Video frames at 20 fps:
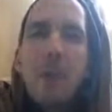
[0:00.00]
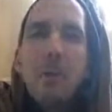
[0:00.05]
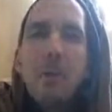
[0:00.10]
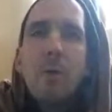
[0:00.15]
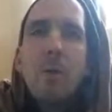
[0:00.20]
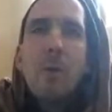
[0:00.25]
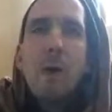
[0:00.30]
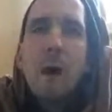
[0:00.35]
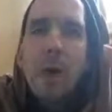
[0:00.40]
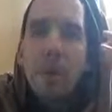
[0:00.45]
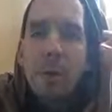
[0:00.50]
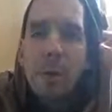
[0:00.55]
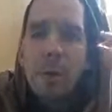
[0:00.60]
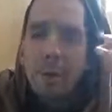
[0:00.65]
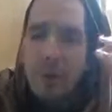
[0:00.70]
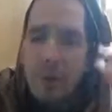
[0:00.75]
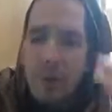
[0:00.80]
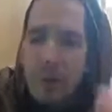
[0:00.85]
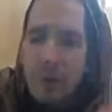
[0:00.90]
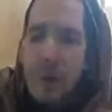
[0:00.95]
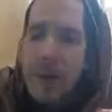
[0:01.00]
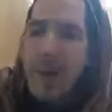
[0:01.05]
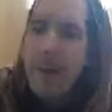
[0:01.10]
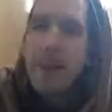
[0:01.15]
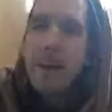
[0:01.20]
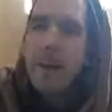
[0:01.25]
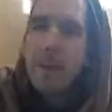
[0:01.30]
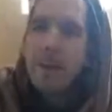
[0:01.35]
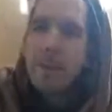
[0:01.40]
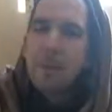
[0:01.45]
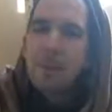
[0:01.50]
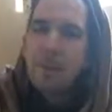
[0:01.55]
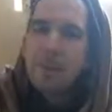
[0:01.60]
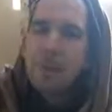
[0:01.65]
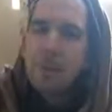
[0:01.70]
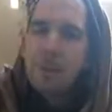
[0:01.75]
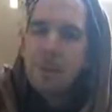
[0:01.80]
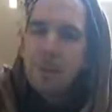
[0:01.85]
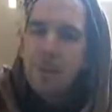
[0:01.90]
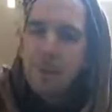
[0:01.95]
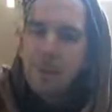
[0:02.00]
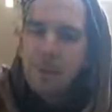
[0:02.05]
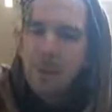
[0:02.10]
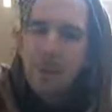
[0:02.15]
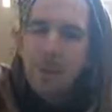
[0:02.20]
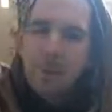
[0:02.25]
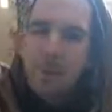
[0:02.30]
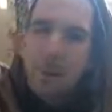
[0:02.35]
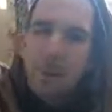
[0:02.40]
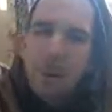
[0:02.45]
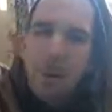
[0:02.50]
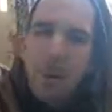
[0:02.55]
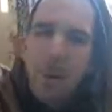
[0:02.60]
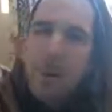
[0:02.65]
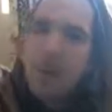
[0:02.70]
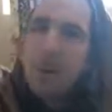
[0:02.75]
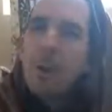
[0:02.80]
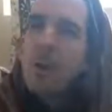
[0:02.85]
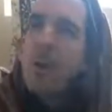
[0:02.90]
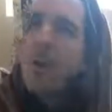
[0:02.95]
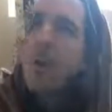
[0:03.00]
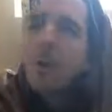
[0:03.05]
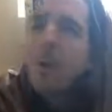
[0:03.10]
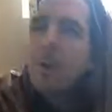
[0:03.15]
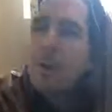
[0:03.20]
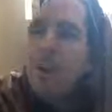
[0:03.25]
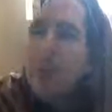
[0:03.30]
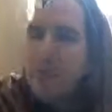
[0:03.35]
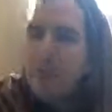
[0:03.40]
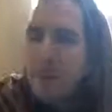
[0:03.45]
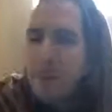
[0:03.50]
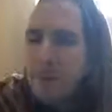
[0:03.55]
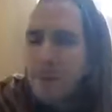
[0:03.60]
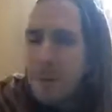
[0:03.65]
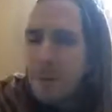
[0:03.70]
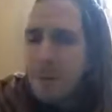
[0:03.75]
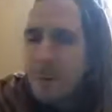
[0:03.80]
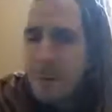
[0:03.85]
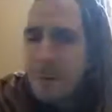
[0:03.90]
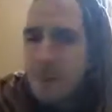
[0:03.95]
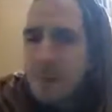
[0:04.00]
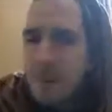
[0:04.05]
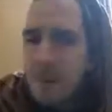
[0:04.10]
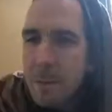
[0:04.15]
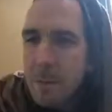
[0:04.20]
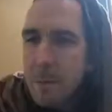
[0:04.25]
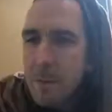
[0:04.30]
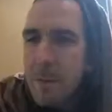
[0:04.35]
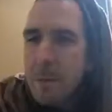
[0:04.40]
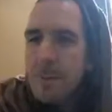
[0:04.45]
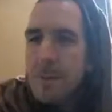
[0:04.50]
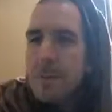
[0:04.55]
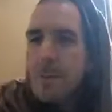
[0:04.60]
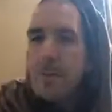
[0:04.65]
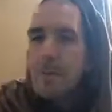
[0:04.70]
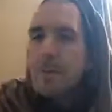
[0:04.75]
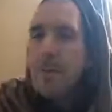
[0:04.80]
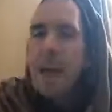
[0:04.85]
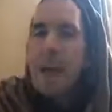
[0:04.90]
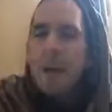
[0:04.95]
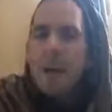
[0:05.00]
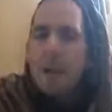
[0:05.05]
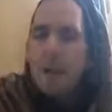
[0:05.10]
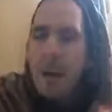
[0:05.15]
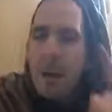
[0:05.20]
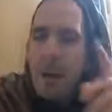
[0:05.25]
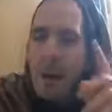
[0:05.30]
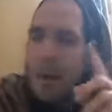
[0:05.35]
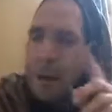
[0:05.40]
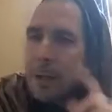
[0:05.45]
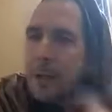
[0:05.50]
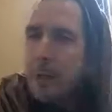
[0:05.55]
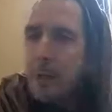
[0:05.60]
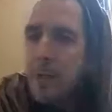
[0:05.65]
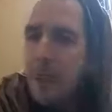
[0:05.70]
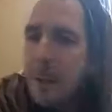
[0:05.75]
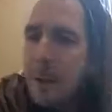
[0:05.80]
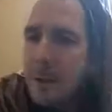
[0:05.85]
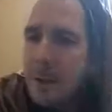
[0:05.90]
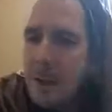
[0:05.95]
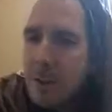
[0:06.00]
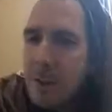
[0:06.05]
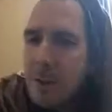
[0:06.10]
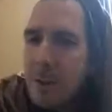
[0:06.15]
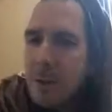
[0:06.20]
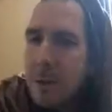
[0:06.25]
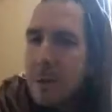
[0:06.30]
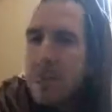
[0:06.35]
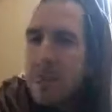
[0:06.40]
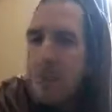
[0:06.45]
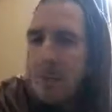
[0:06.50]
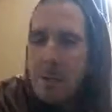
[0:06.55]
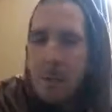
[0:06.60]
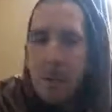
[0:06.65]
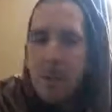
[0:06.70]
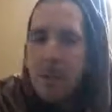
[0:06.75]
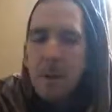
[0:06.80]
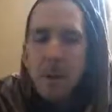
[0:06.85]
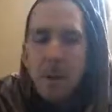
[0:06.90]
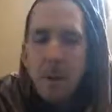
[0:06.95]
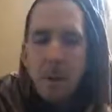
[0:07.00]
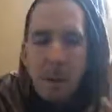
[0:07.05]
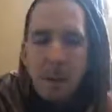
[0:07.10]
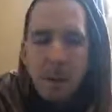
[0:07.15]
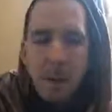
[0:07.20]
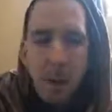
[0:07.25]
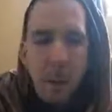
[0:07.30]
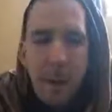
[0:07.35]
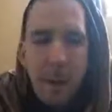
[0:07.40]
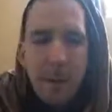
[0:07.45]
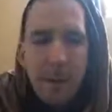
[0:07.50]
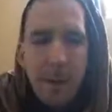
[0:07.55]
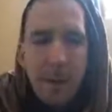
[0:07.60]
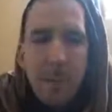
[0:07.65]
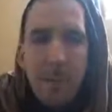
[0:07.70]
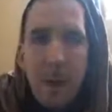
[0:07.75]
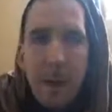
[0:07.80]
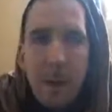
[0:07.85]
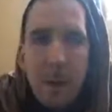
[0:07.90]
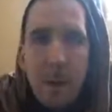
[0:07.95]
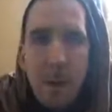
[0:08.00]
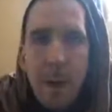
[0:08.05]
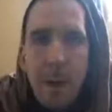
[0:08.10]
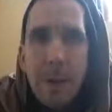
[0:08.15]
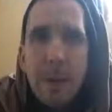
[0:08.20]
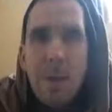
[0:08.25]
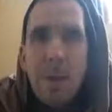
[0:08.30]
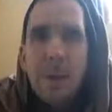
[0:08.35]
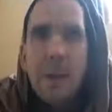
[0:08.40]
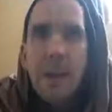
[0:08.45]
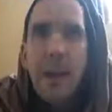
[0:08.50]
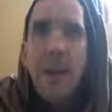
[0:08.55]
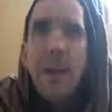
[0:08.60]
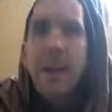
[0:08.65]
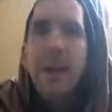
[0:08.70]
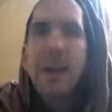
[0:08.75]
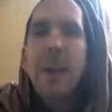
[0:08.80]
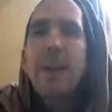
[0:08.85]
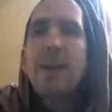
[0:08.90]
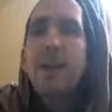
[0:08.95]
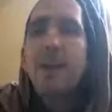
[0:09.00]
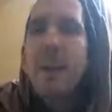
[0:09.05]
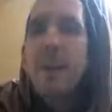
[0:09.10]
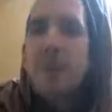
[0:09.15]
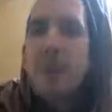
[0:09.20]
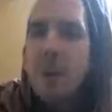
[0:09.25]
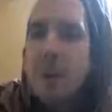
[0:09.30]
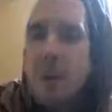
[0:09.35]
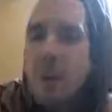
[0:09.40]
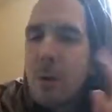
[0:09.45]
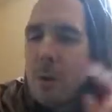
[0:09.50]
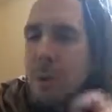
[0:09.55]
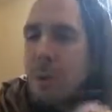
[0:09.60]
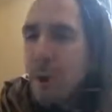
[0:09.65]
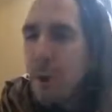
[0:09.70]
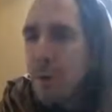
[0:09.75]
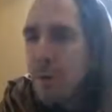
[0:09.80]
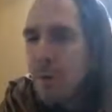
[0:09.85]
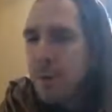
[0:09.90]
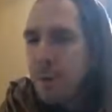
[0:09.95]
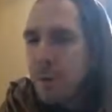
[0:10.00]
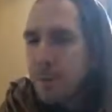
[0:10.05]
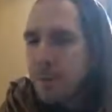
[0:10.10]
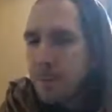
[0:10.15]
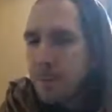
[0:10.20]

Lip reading: to understand what the Guru says. That is by your independence. No one can make you understand except yourself.